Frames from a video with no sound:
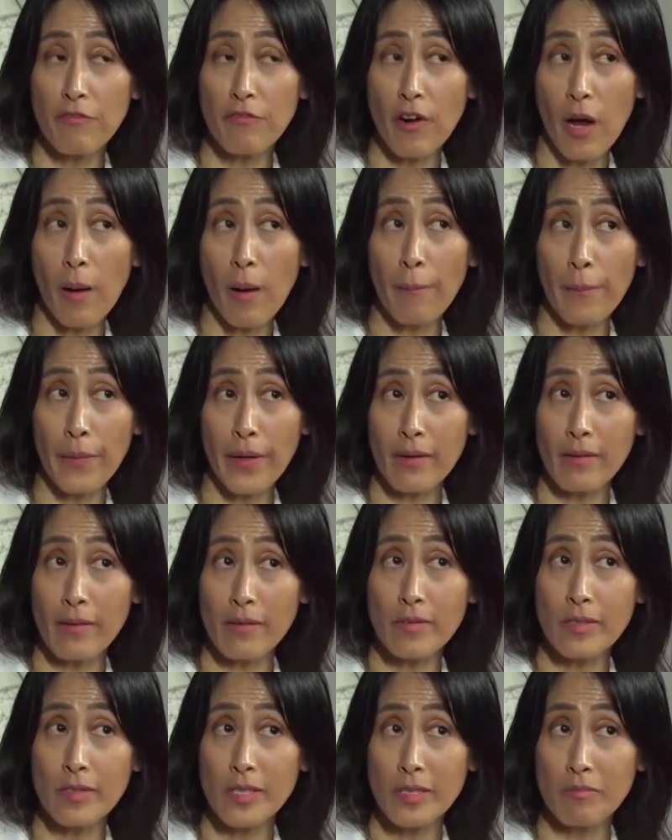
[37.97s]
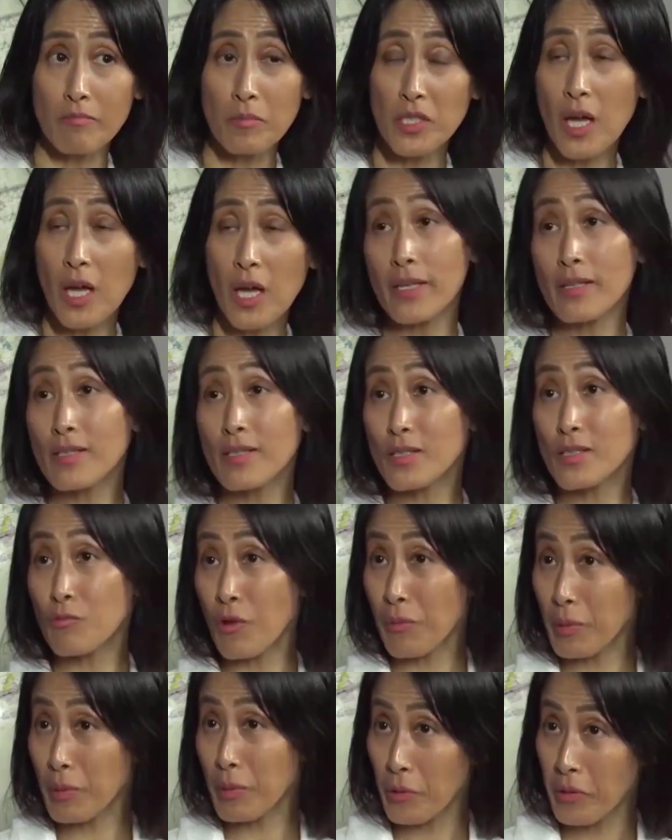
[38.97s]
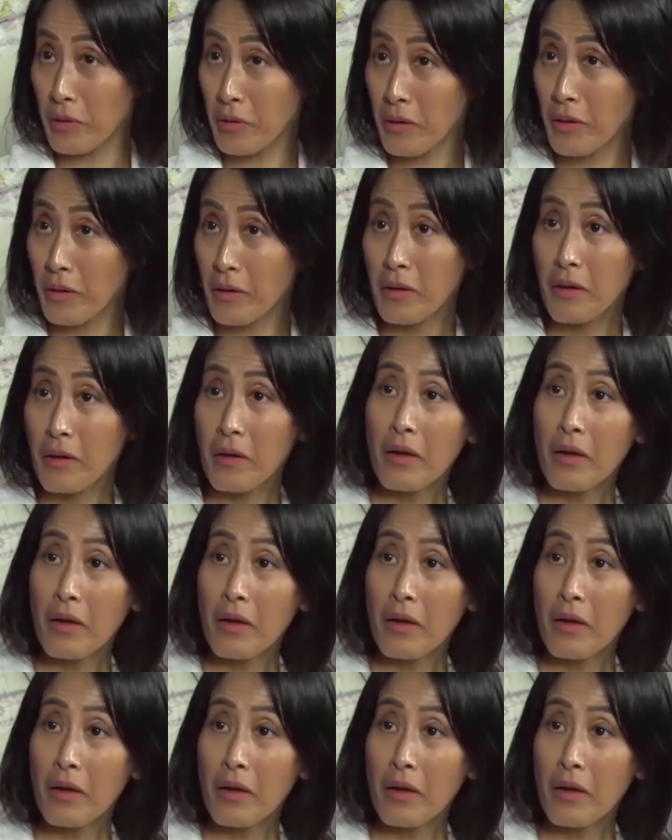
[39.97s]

from his summits with Putin,